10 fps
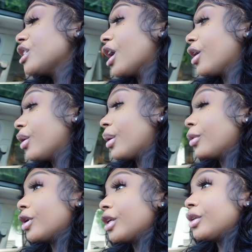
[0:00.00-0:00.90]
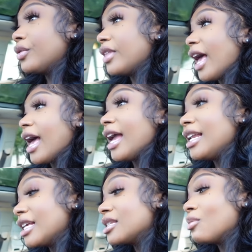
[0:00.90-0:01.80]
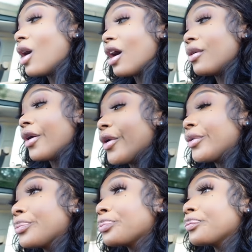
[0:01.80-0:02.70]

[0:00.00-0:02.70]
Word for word: so i'm gonna do that and then tomorrow